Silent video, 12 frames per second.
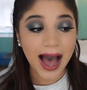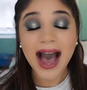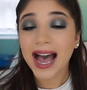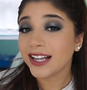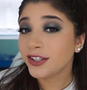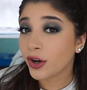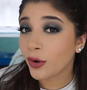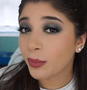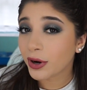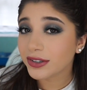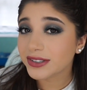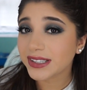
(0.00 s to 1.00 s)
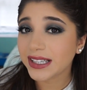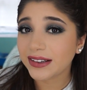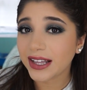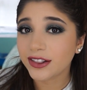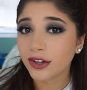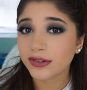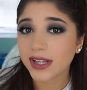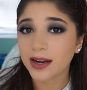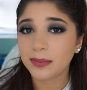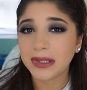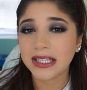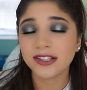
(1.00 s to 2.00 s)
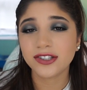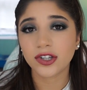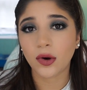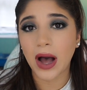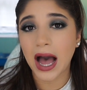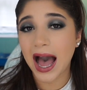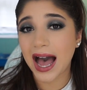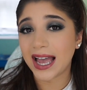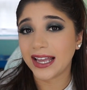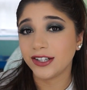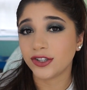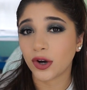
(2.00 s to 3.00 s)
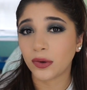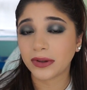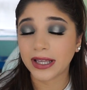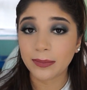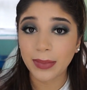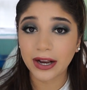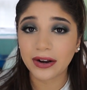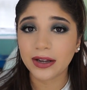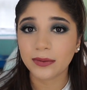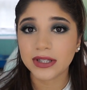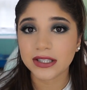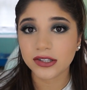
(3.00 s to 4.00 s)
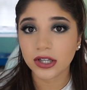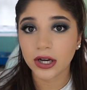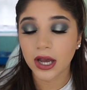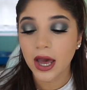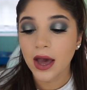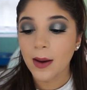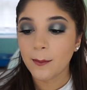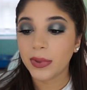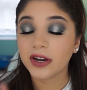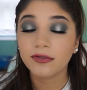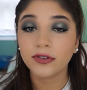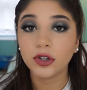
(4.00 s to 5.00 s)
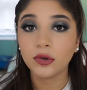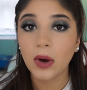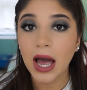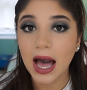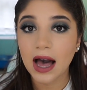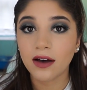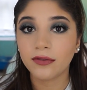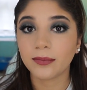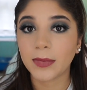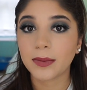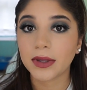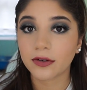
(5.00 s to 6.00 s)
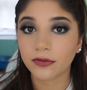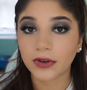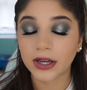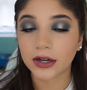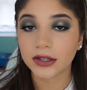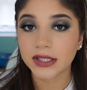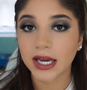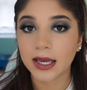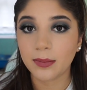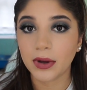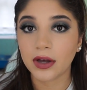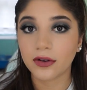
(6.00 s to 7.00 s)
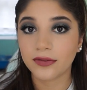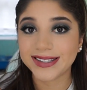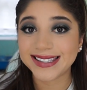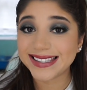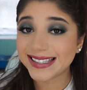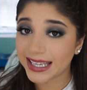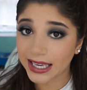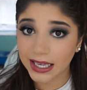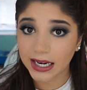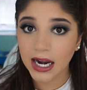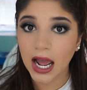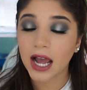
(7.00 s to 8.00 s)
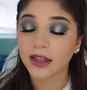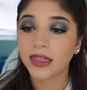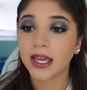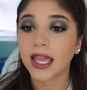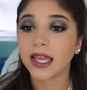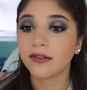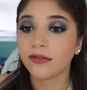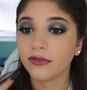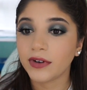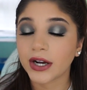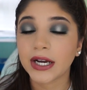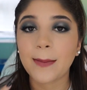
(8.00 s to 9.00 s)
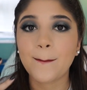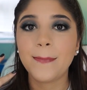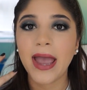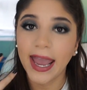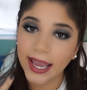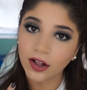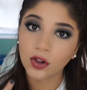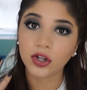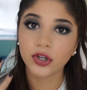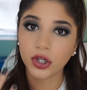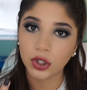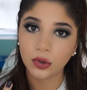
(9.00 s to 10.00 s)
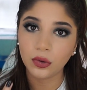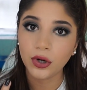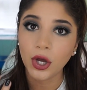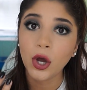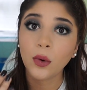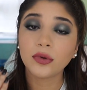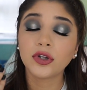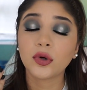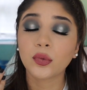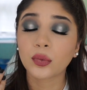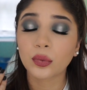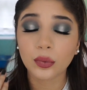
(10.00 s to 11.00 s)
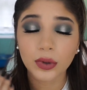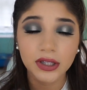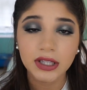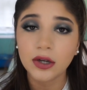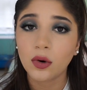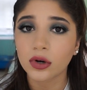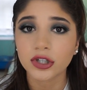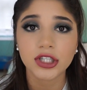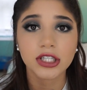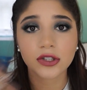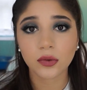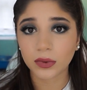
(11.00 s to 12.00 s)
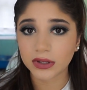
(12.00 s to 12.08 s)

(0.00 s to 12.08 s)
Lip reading: I don't personally like those on me, so I don't like pairing it with this look. But if you have maybe a fair type of skin, I think a very pale nude would look really gorgeous